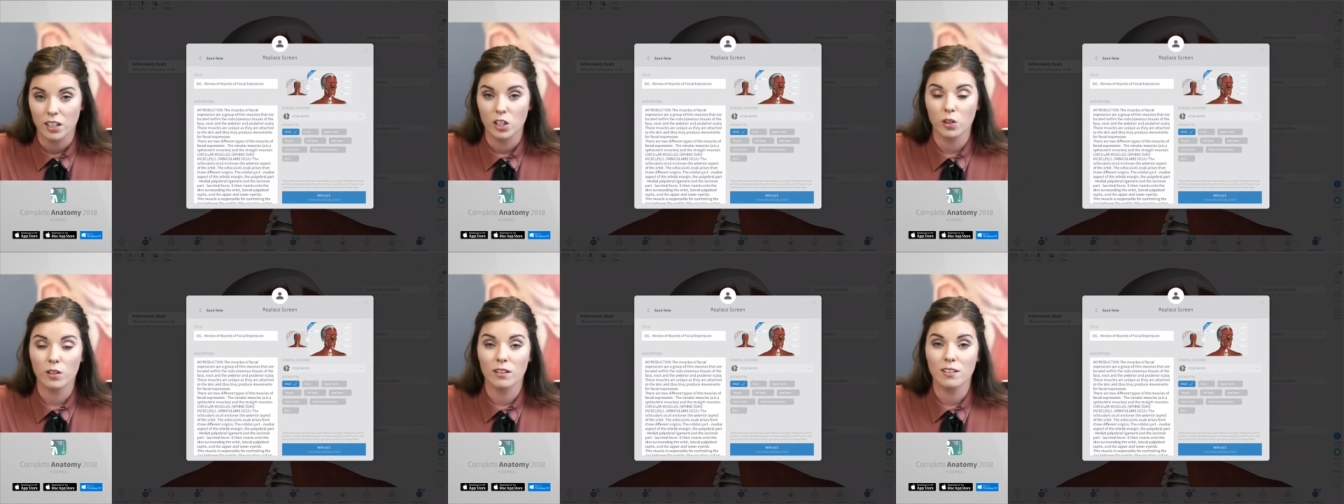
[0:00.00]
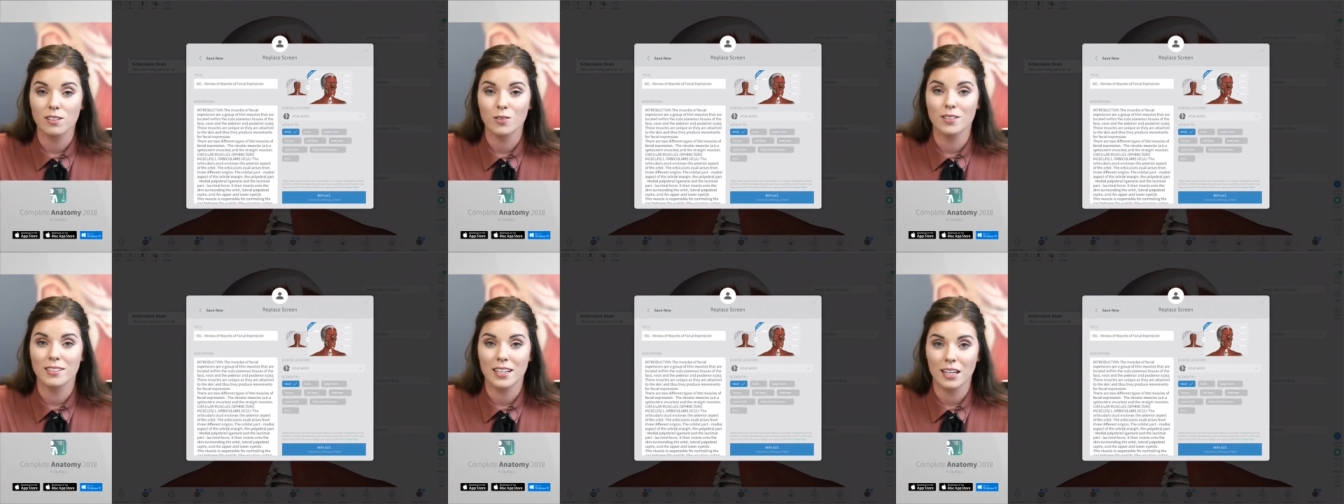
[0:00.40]
you can
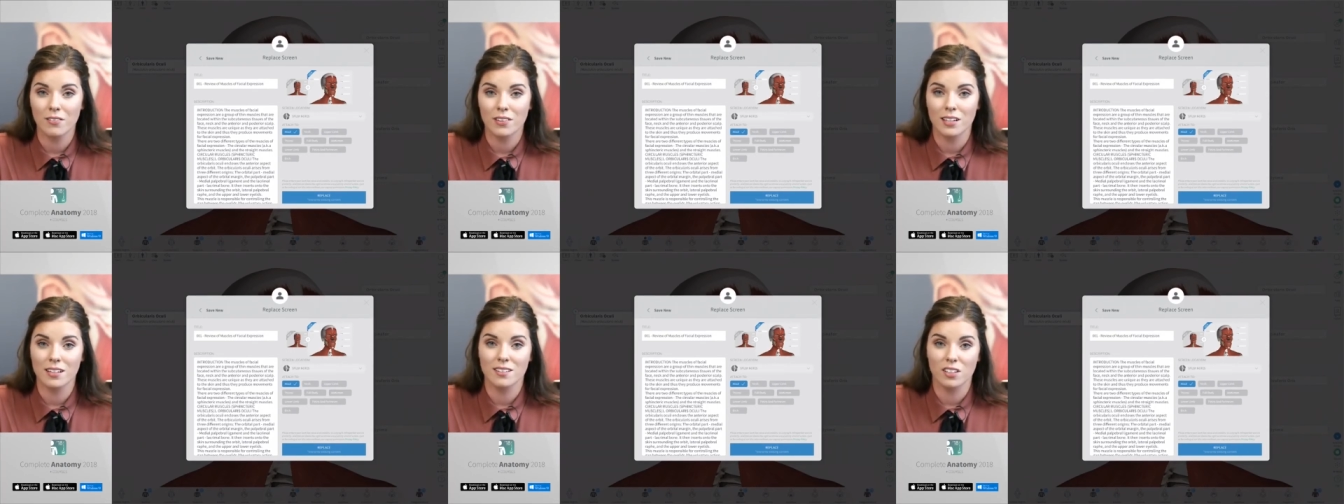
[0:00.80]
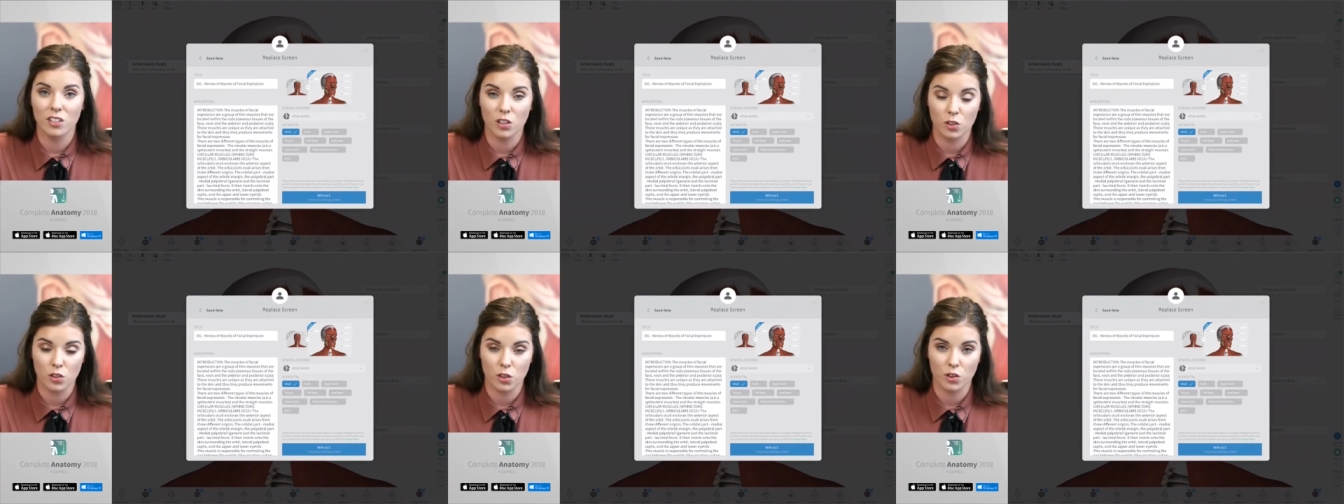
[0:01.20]
also save it as a
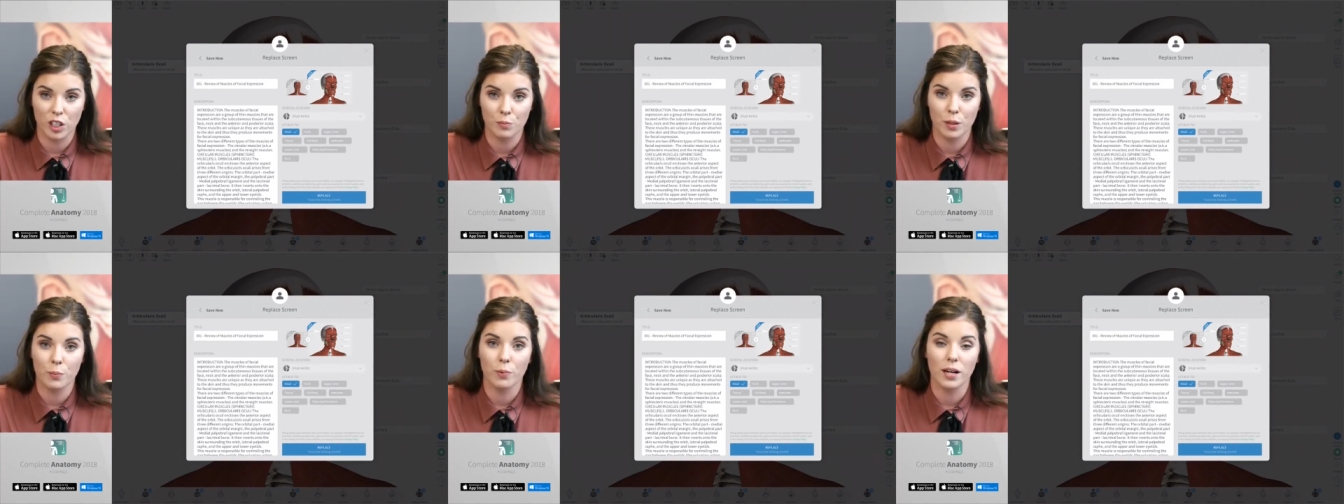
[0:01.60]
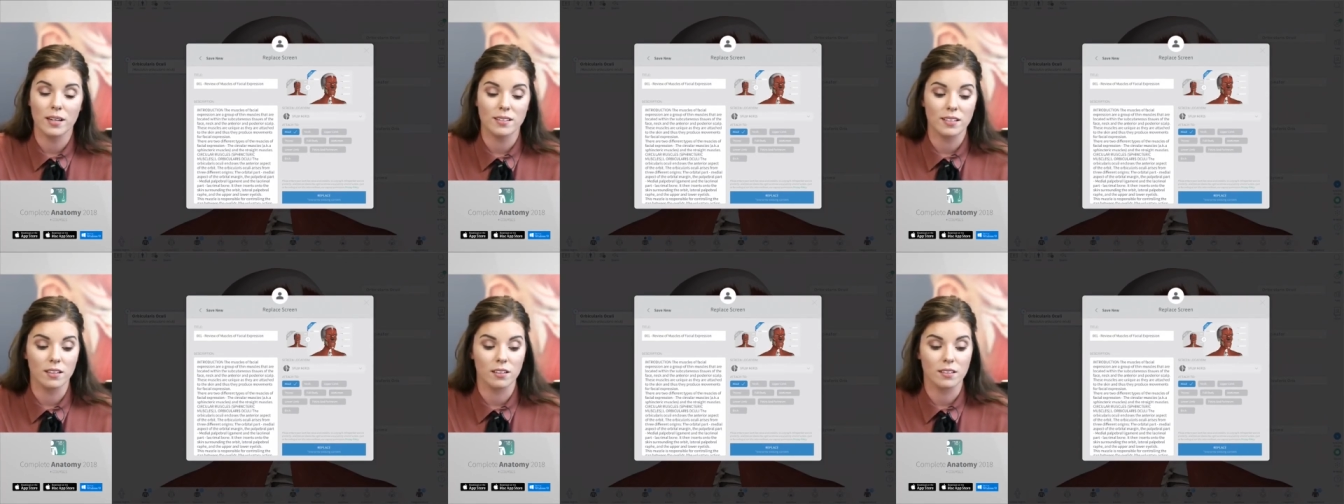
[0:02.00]
new screen by
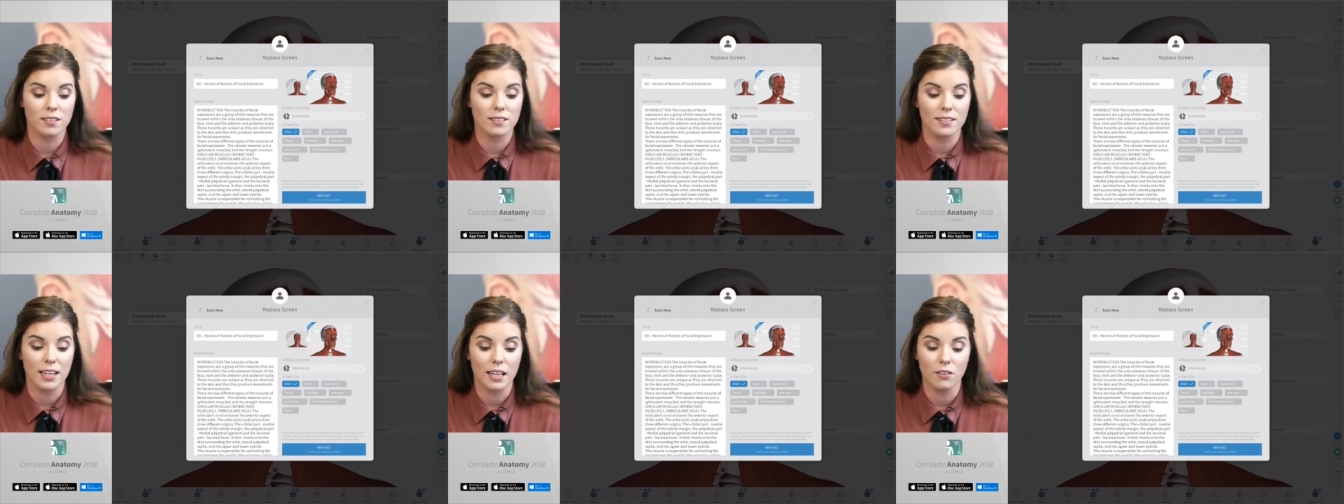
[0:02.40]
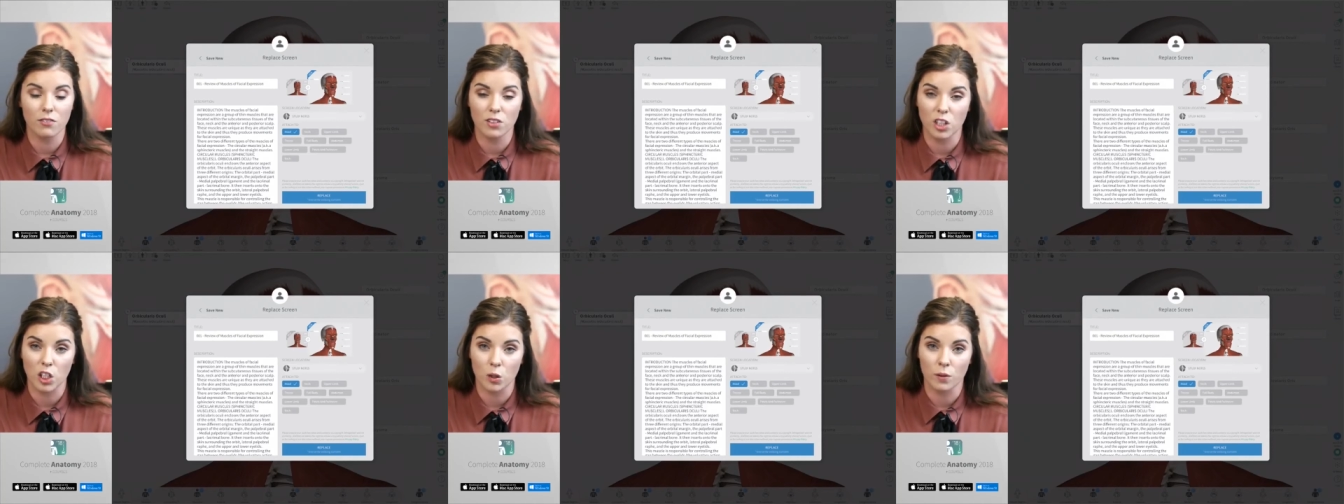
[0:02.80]
pressing on Save
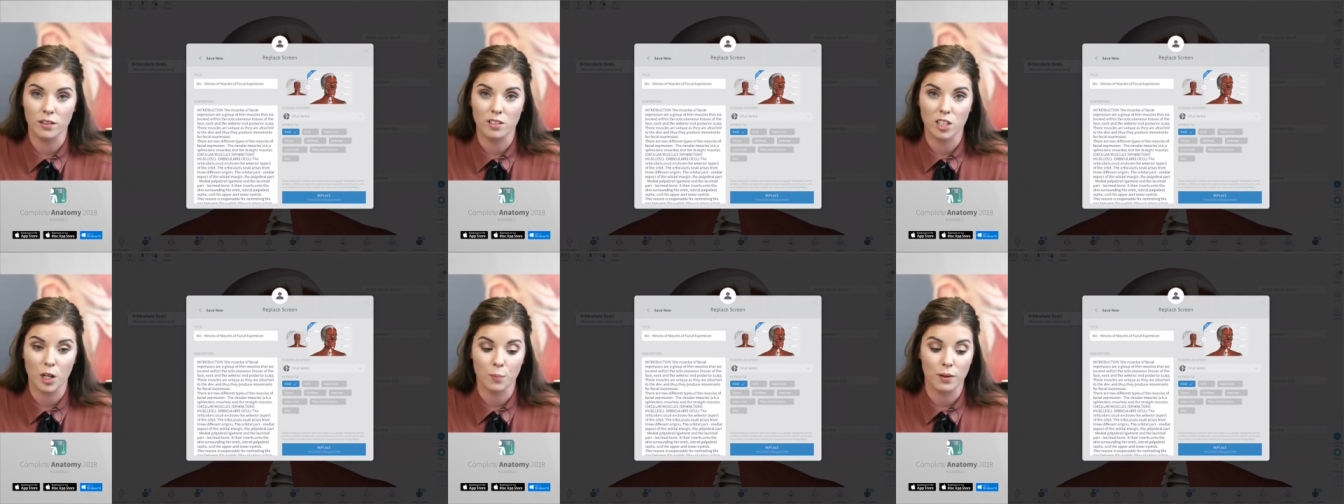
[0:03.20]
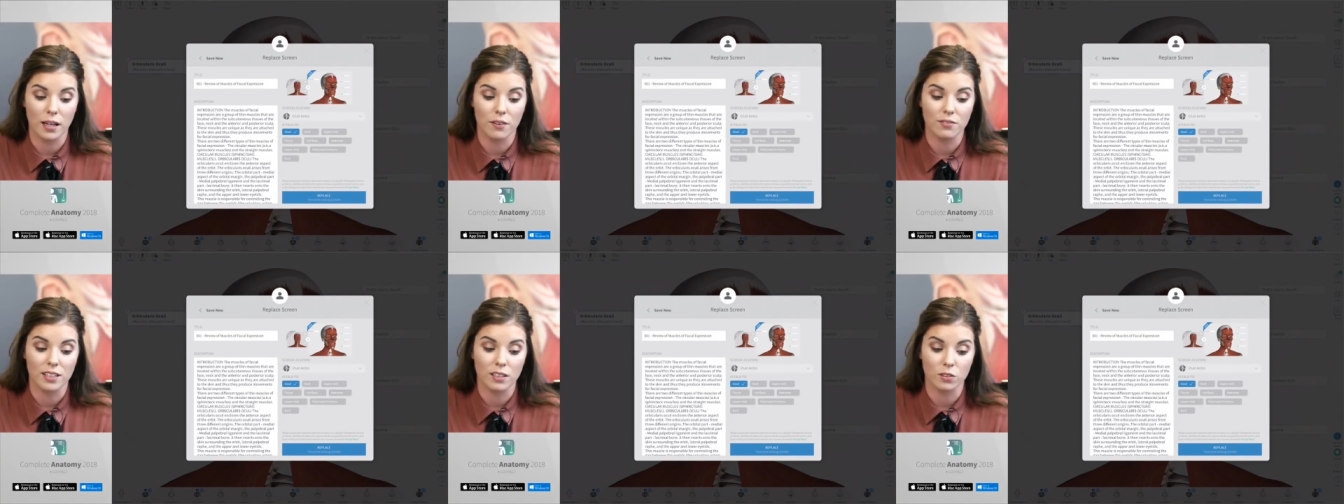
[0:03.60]
New on the top
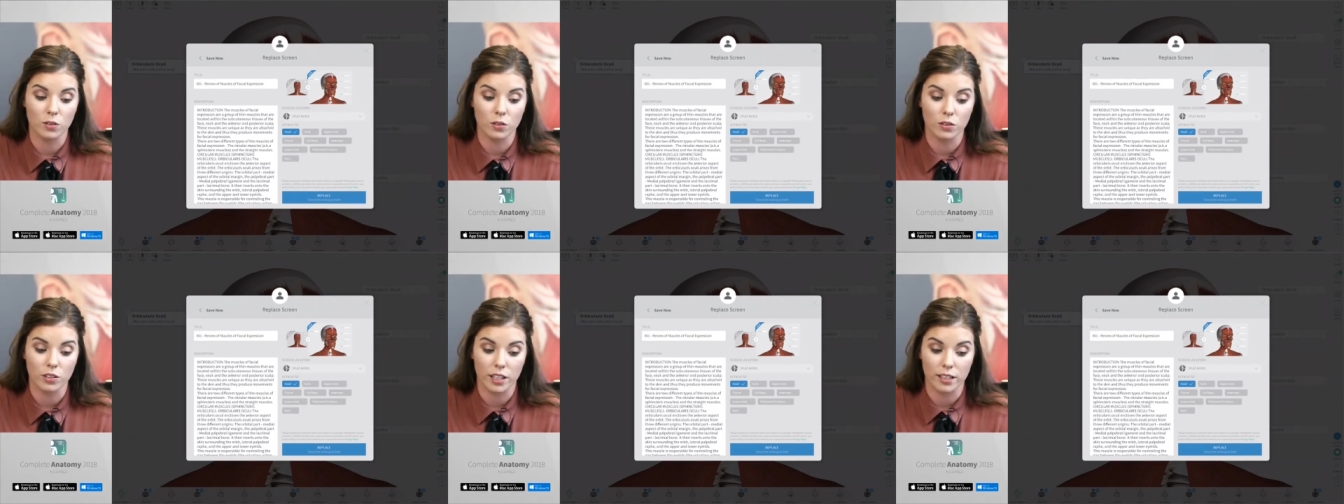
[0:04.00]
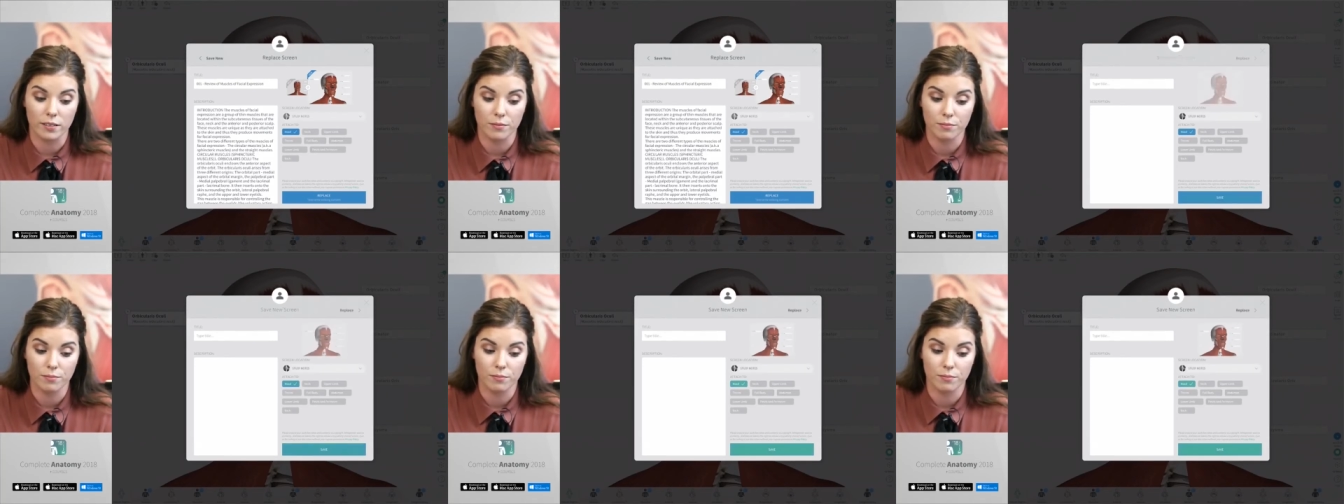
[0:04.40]
left hand corner.